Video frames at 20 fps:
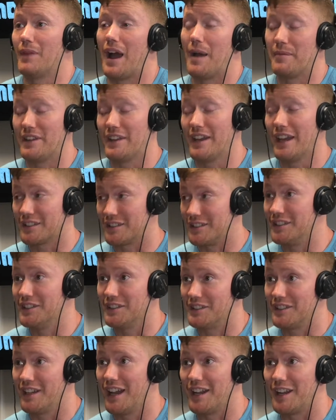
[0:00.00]
I mean, yes, he
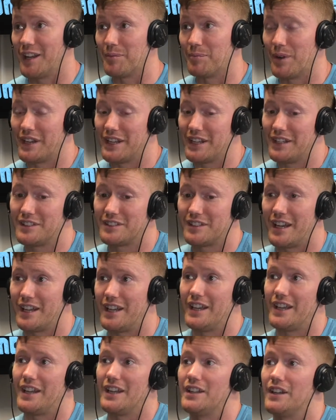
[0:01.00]
said it, but he said it
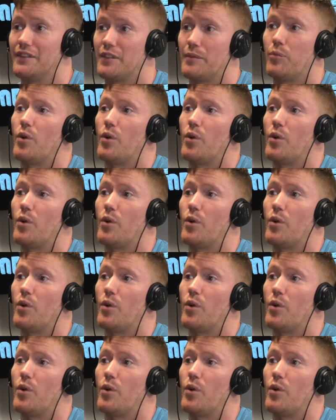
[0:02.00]
in a different point.